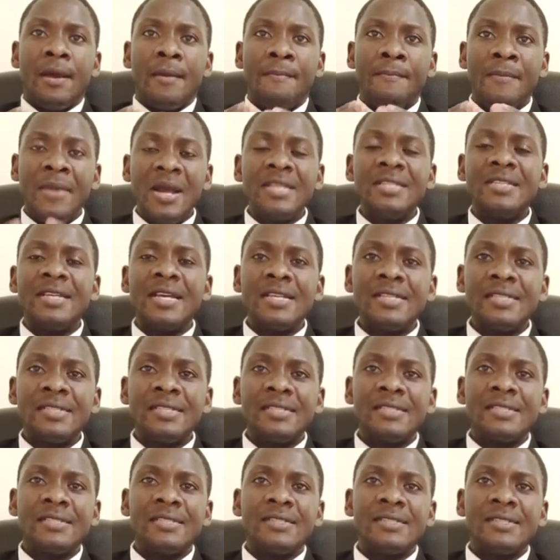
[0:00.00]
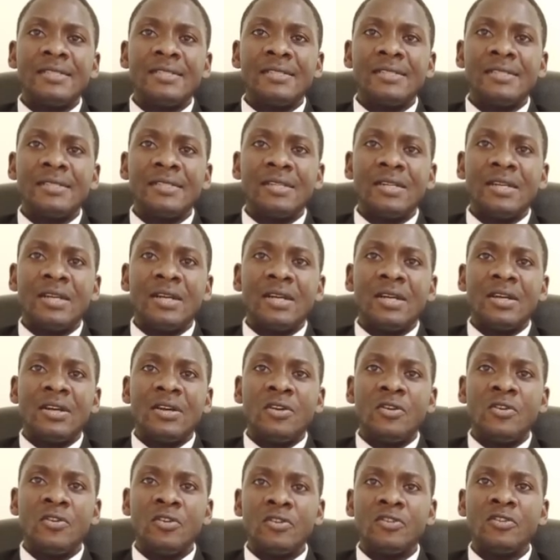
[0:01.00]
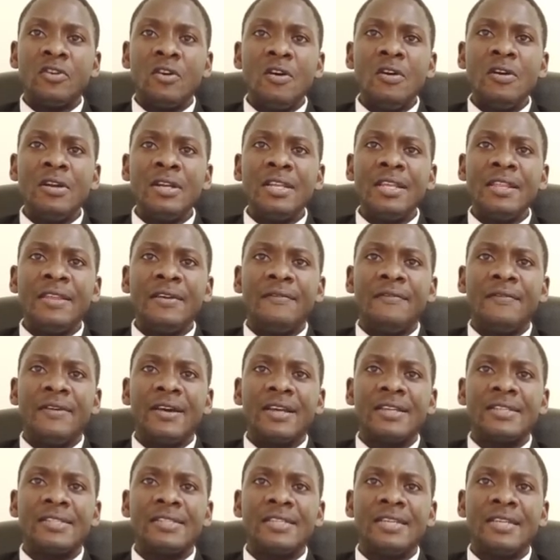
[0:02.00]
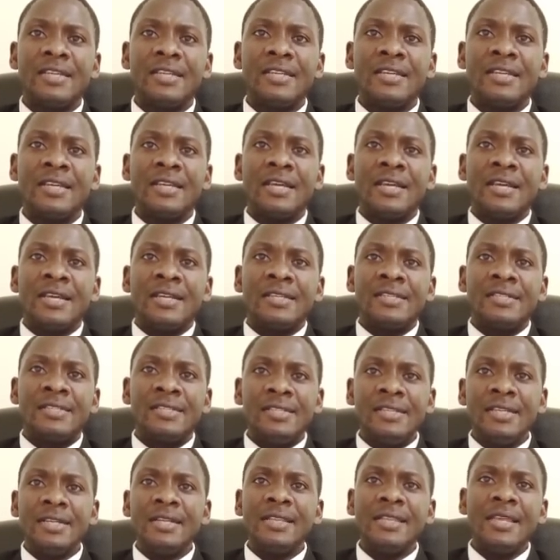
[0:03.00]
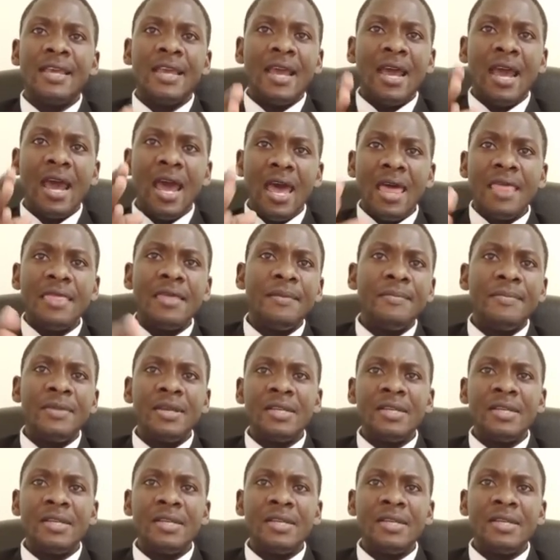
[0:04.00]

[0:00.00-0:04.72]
Much as not only the vaccine, still the other